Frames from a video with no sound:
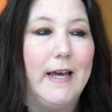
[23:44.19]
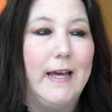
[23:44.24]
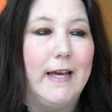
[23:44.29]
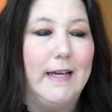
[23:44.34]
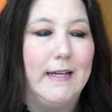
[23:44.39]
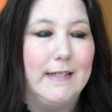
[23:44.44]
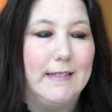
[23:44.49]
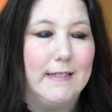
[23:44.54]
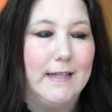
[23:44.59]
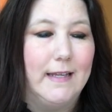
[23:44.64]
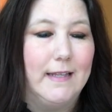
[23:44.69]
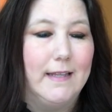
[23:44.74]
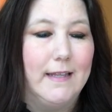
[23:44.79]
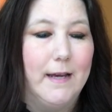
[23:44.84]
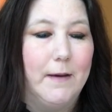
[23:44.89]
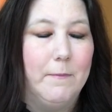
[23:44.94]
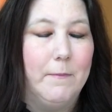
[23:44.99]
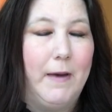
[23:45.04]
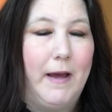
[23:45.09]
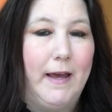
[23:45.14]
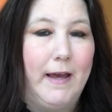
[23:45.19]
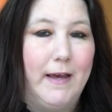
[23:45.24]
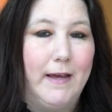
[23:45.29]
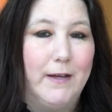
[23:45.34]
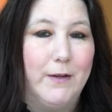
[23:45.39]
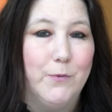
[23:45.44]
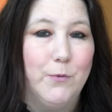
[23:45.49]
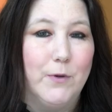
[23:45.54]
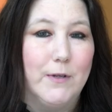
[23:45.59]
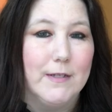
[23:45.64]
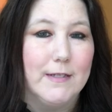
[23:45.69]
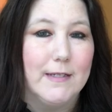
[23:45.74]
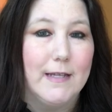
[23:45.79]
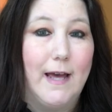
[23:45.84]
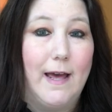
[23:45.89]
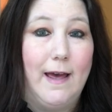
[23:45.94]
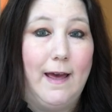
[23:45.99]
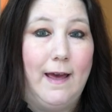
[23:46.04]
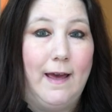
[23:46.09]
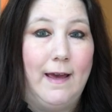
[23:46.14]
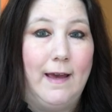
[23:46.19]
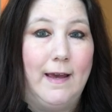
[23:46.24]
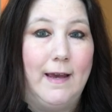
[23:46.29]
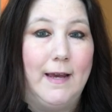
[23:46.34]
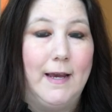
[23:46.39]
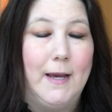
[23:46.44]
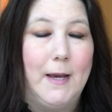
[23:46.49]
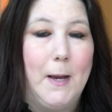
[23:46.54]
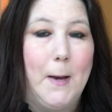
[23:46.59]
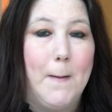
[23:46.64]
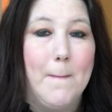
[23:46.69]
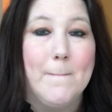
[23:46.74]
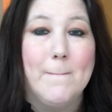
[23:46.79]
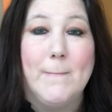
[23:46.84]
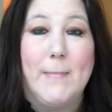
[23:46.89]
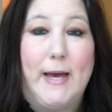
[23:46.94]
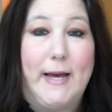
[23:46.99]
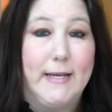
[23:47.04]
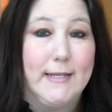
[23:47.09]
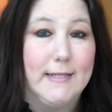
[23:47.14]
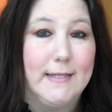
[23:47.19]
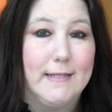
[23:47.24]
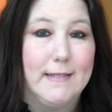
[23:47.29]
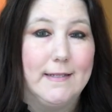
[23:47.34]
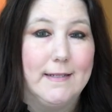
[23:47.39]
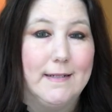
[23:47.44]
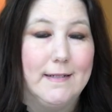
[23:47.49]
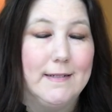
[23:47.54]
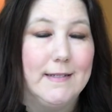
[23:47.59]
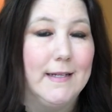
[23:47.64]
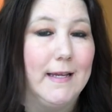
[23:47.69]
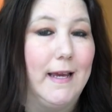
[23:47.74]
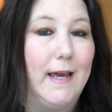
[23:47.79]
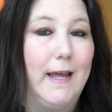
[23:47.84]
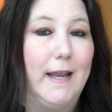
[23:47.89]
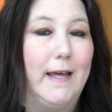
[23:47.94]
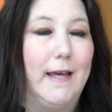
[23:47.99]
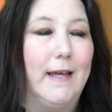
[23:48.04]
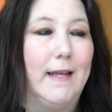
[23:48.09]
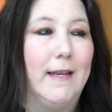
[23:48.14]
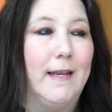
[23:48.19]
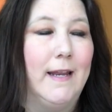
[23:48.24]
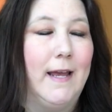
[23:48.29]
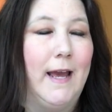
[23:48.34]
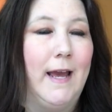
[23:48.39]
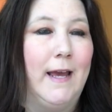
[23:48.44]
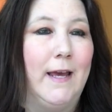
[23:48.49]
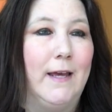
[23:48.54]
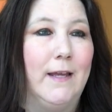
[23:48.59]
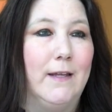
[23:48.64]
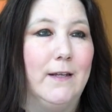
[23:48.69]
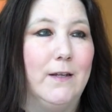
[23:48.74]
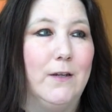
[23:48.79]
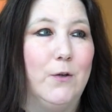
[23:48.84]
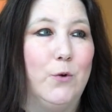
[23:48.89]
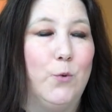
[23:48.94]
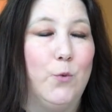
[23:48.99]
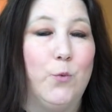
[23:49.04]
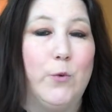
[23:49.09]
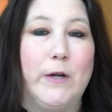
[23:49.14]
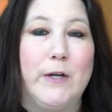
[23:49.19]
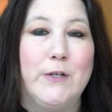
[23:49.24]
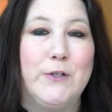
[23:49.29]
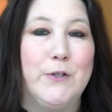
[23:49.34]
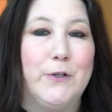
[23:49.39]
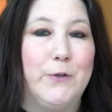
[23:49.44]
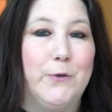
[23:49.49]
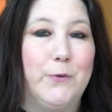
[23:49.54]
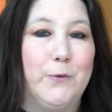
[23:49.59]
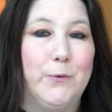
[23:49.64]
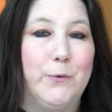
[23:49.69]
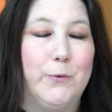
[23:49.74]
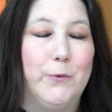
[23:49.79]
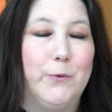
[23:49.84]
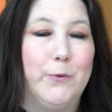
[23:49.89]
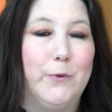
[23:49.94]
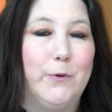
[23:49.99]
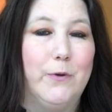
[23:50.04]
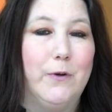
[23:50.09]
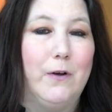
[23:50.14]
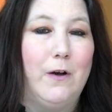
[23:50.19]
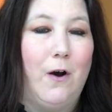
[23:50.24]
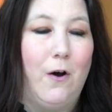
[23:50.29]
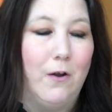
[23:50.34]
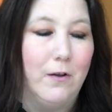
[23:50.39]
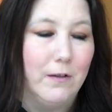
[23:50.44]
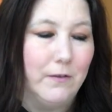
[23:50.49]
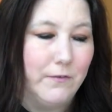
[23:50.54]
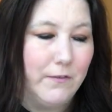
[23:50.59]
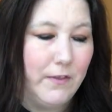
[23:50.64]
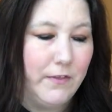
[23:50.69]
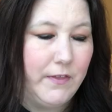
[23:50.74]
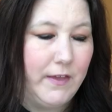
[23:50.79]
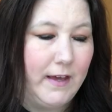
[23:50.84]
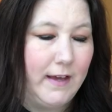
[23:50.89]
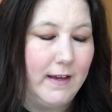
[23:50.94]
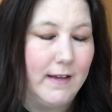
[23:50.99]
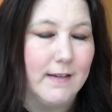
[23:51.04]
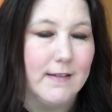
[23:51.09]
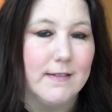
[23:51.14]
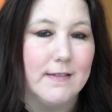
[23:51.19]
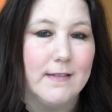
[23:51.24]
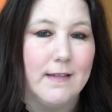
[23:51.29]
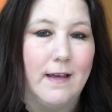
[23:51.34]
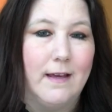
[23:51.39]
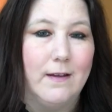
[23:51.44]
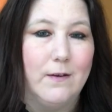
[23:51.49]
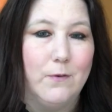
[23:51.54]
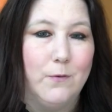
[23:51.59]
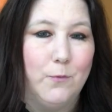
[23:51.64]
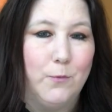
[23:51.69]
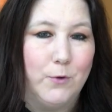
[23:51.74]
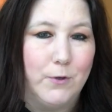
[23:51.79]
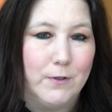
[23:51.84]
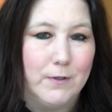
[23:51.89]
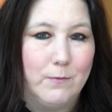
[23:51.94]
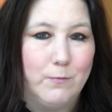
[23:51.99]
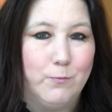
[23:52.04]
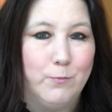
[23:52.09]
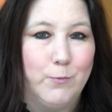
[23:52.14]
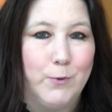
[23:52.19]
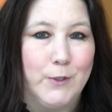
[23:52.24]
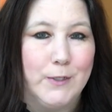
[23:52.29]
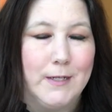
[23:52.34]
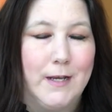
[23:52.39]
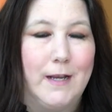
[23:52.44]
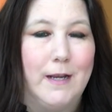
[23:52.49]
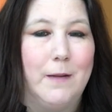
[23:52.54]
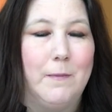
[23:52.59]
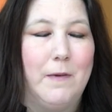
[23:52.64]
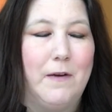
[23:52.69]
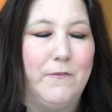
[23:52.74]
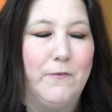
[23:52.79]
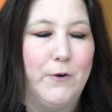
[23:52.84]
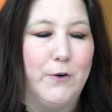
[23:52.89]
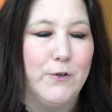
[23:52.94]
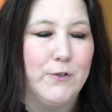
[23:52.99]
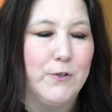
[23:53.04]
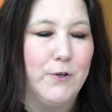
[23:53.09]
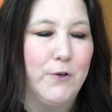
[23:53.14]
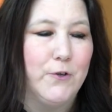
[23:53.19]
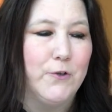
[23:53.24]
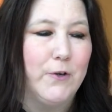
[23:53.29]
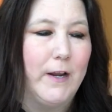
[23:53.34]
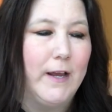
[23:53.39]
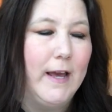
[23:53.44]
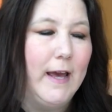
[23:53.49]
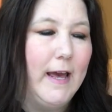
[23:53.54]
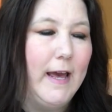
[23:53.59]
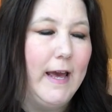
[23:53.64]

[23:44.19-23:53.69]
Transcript: He said that my head was a mess to get in and redo all of the things that were done in my first surgery.